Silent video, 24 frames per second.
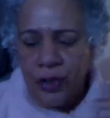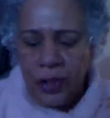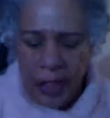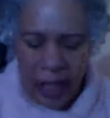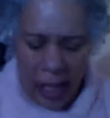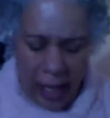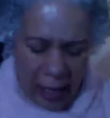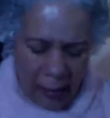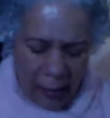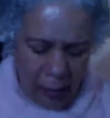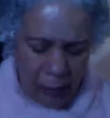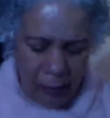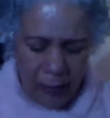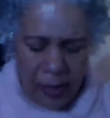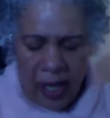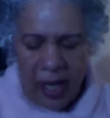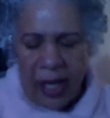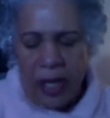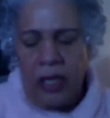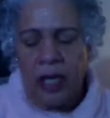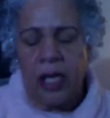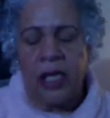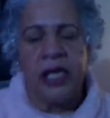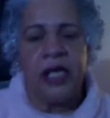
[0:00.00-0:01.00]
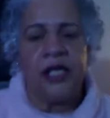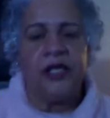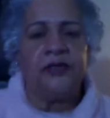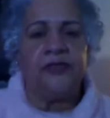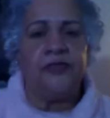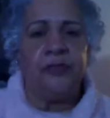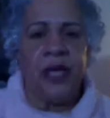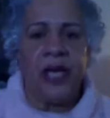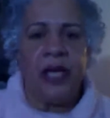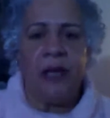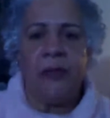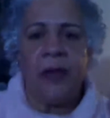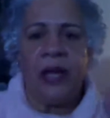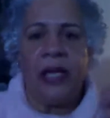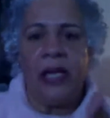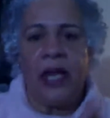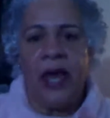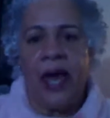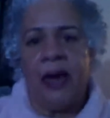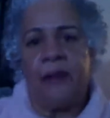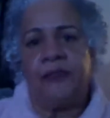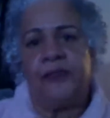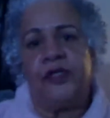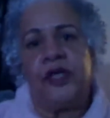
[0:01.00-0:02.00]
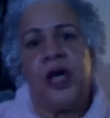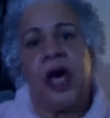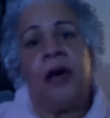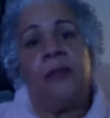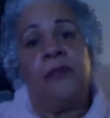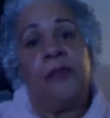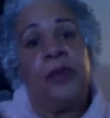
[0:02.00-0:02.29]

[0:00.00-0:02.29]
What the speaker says: cameraman. It's me, my laptop,